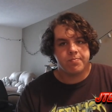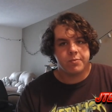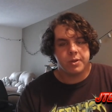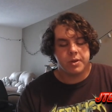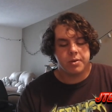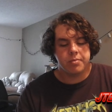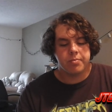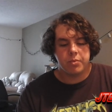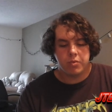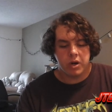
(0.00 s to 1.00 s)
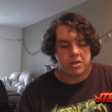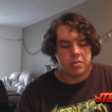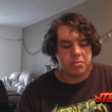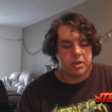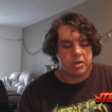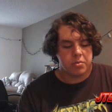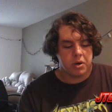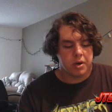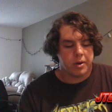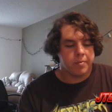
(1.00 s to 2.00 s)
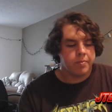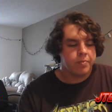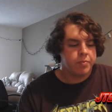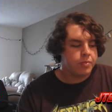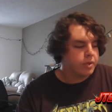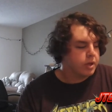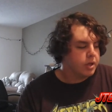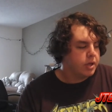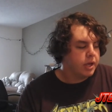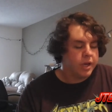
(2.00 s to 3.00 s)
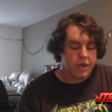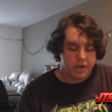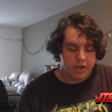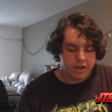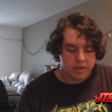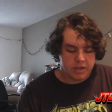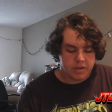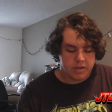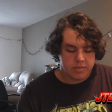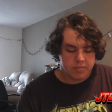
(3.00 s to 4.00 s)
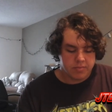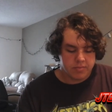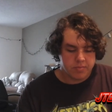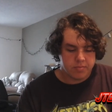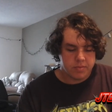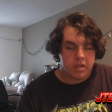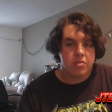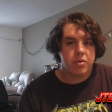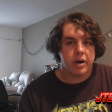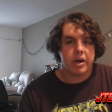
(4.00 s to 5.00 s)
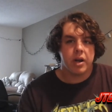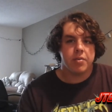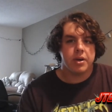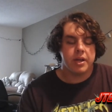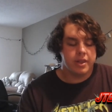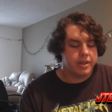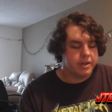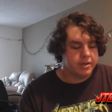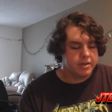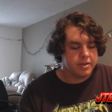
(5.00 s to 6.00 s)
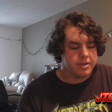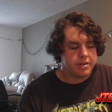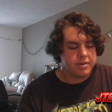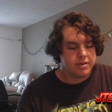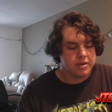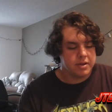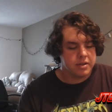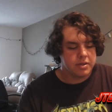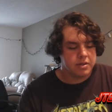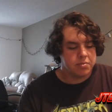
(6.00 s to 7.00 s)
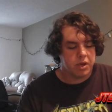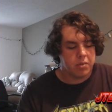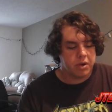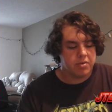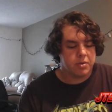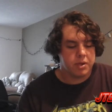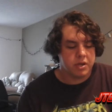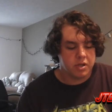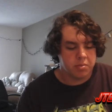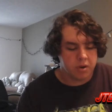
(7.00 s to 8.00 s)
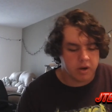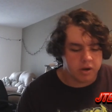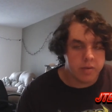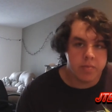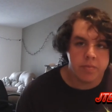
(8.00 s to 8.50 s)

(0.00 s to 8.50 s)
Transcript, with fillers: So rest in peace, Paul. And uh, that's where I kind of want to end this is uh, paying my respects to Paul.